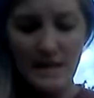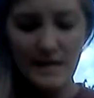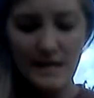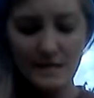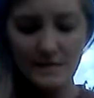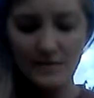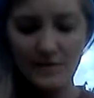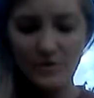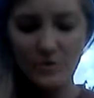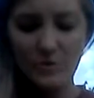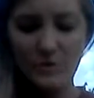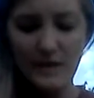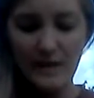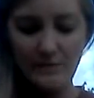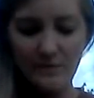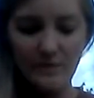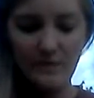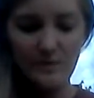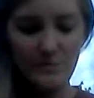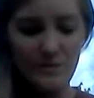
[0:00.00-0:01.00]
And so, what
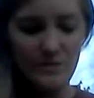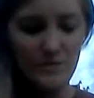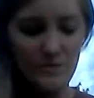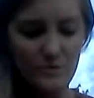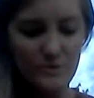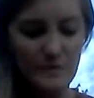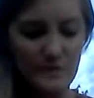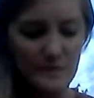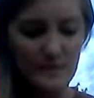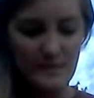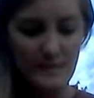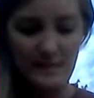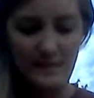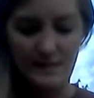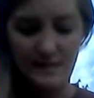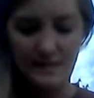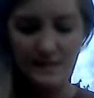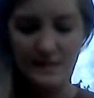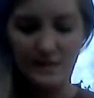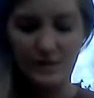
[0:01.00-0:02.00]
I'm going to be using today
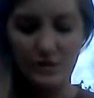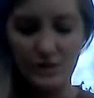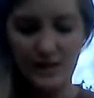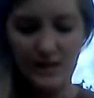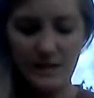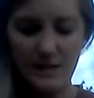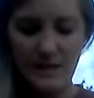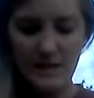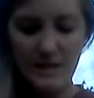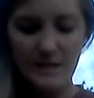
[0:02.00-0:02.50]
to teach that